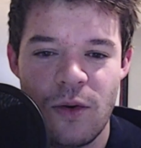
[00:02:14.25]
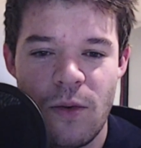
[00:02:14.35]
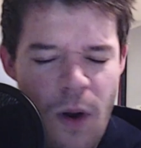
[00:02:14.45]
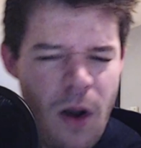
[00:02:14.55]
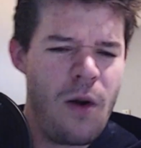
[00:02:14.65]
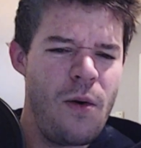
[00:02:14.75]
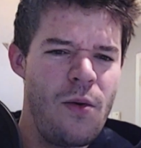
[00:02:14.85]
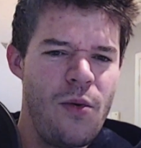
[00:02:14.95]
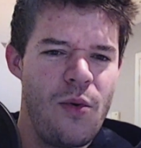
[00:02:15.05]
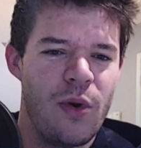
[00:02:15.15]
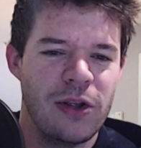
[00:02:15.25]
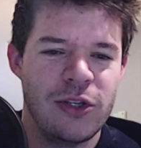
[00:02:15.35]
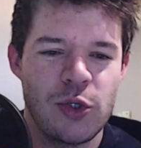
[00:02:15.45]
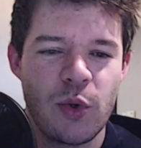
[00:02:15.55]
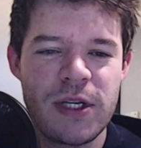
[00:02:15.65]
Woo!
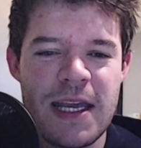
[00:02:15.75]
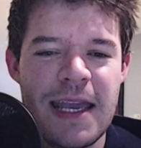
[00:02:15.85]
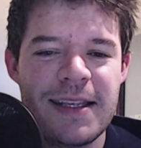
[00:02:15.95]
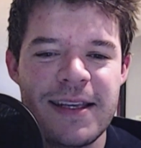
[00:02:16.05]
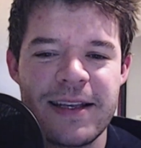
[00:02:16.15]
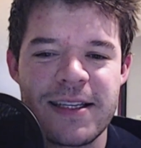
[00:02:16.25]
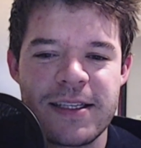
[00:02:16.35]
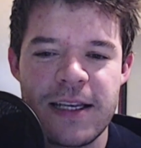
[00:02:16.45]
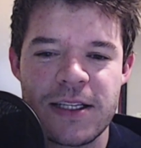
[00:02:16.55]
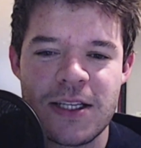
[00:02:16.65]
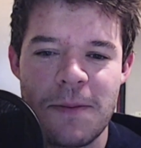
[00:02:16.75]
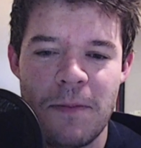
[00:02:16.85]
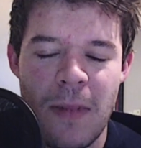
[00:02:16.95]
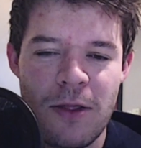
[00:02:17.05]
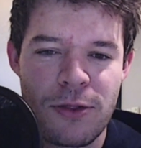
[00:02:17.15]
Jordy hitting his
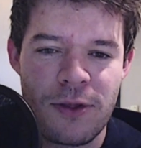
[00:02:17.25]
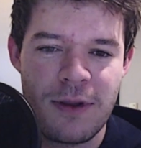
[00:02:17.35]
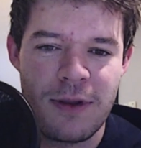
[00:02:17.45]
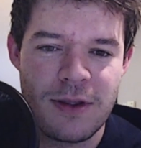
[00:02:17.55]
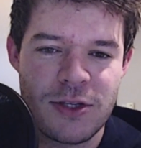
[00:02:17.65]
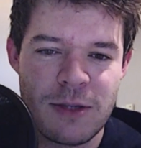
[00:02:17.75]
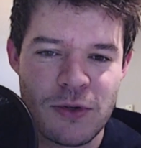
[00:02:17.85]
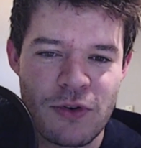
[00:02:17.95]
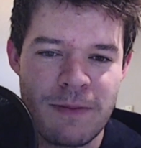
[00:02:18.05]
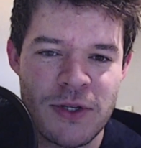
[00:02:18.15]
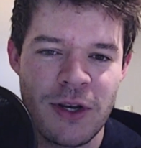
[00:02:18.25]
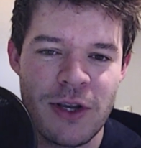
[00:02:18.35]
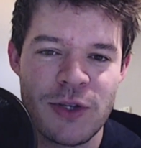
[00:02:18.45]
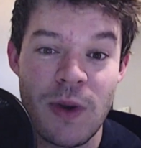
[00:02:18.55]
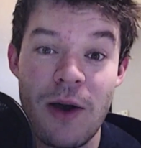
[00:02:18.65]
6-month subscription as
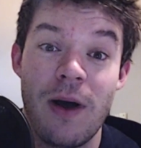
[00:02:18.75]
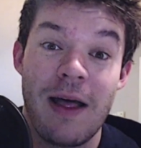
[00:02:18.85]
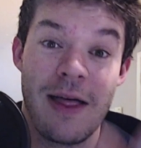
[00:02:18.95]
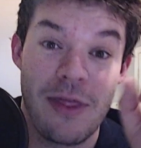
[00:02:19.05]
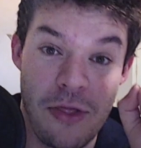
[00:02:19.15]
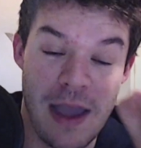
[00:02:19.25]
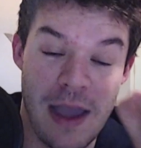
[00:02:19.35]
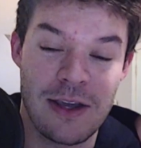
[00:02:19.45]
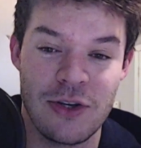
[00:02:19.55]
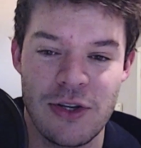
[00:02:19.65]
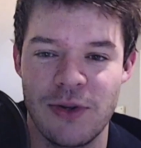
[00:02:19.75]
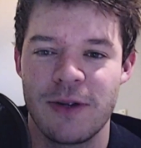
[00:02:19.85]
well. Thank you, dude.